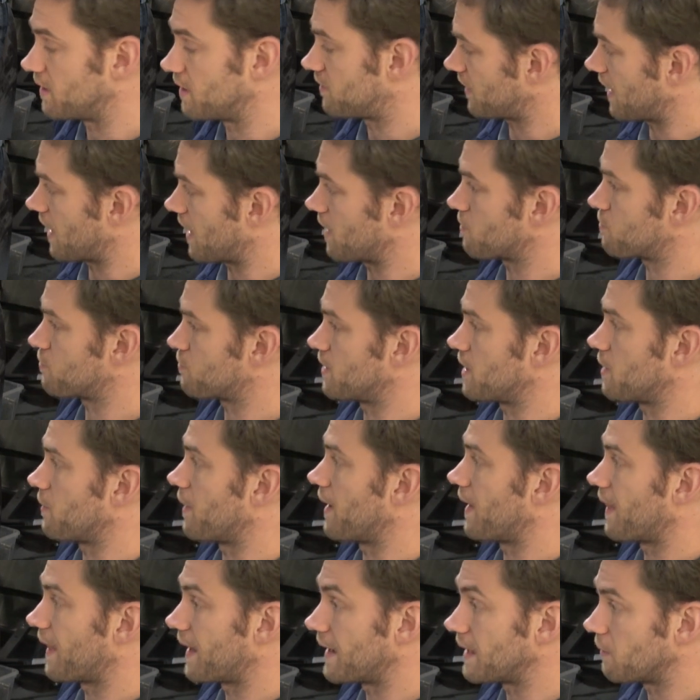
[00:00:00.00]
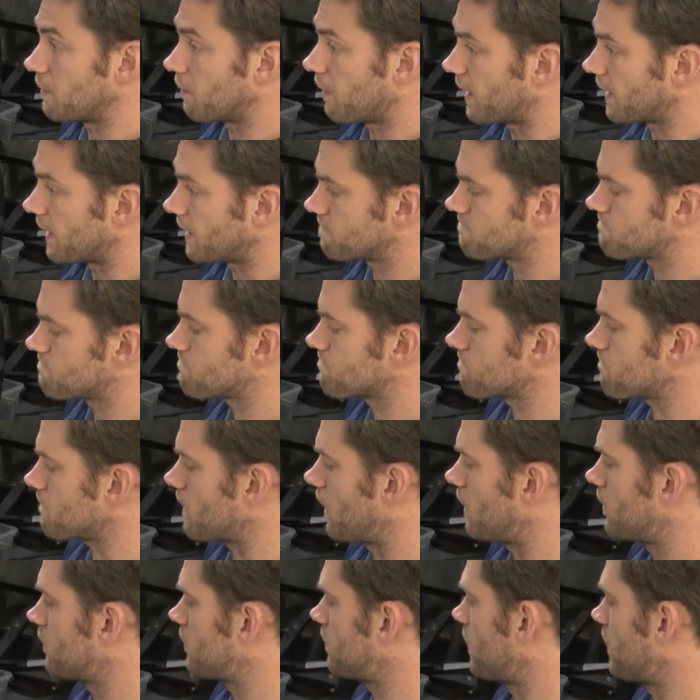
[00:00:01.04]
together pretty well anyway.
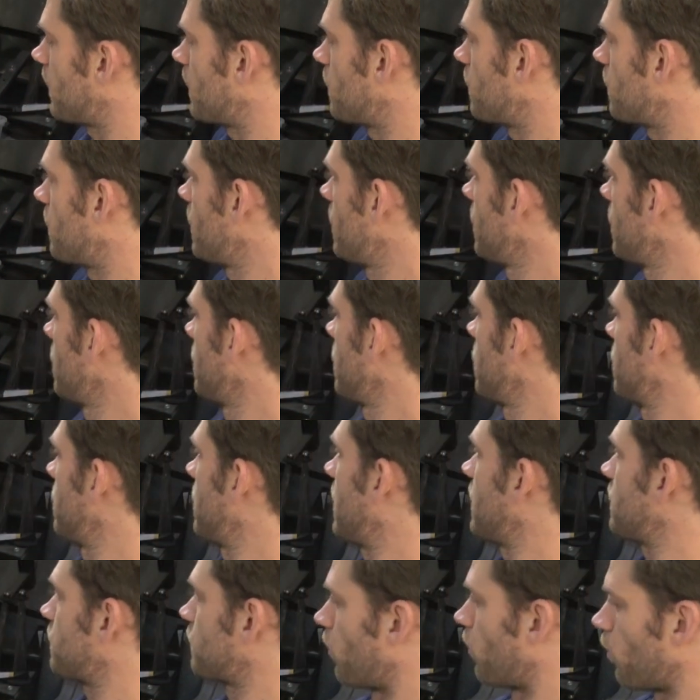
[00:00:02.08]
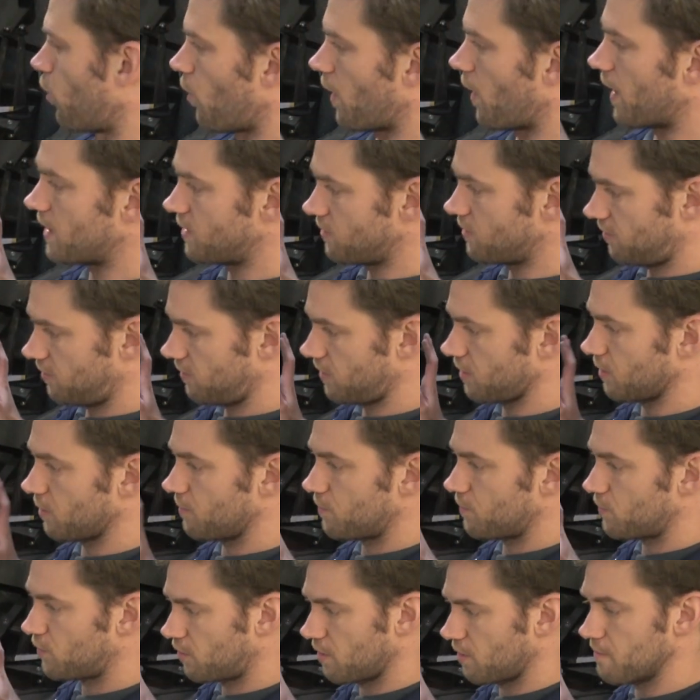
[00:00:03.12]
So that's always, you know,
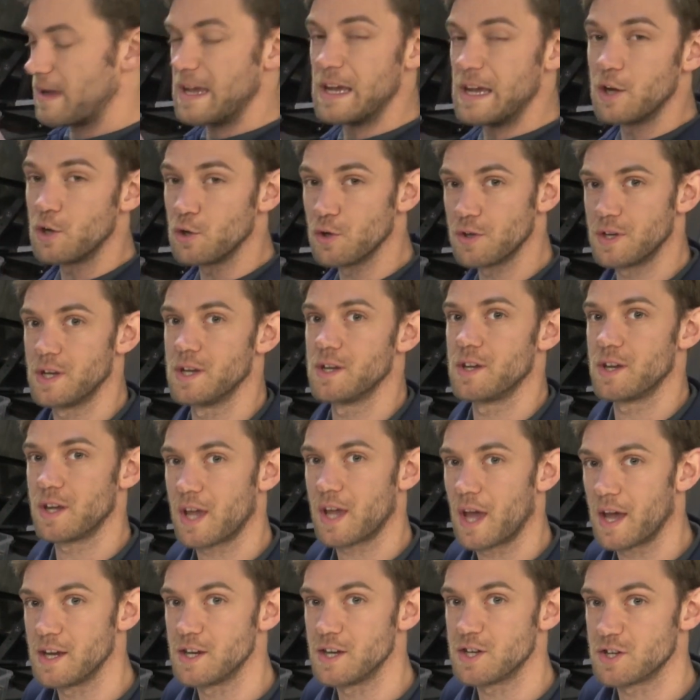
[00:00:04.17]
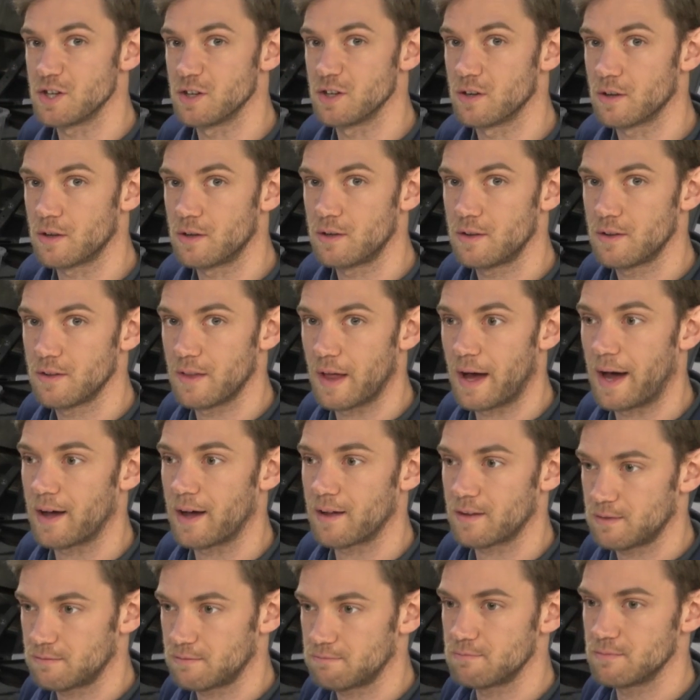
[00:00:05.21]
to me, a good indication
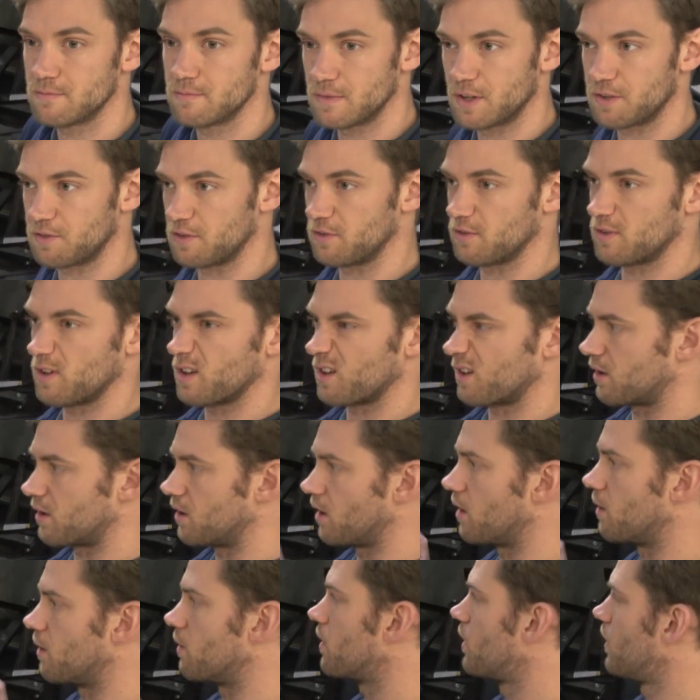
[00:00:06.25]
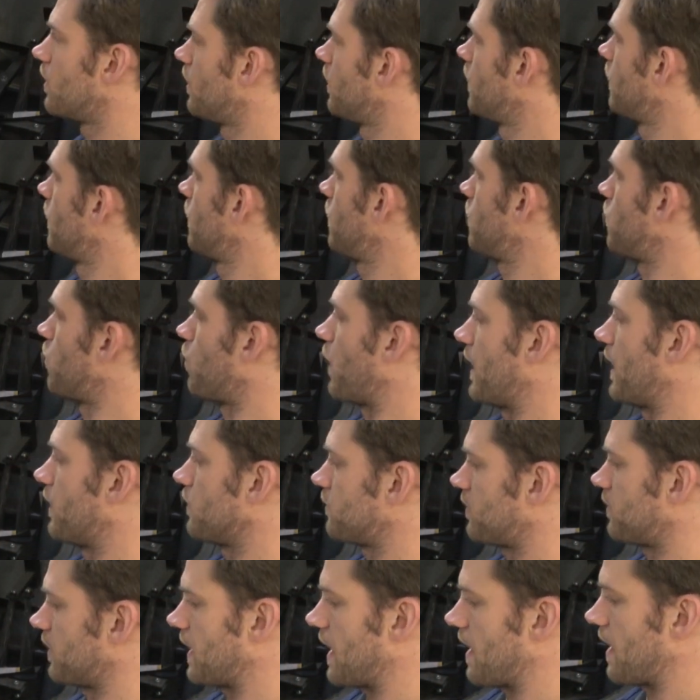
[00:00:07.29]
that this is going to go well
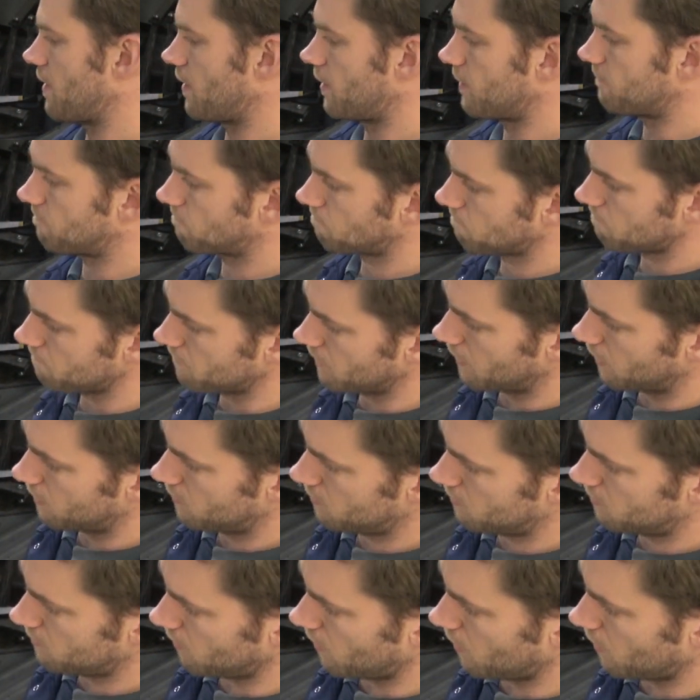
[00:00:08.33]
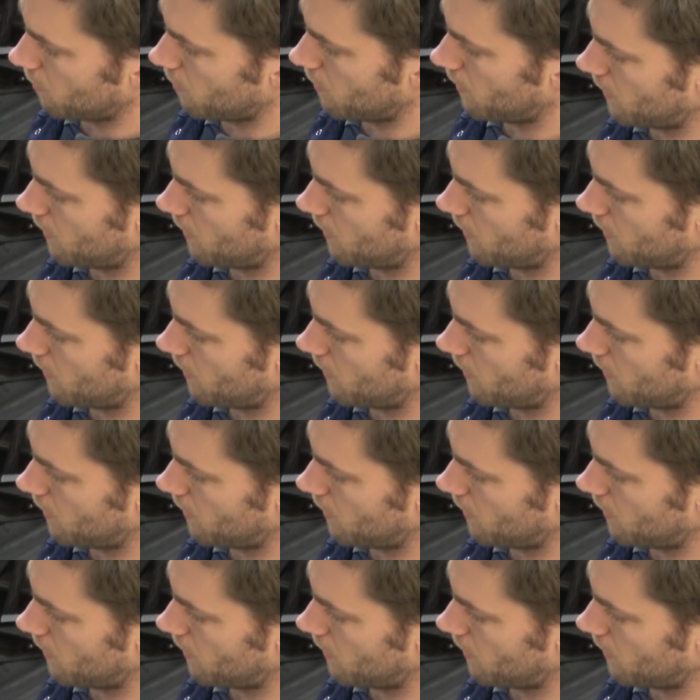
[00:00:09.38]
together. So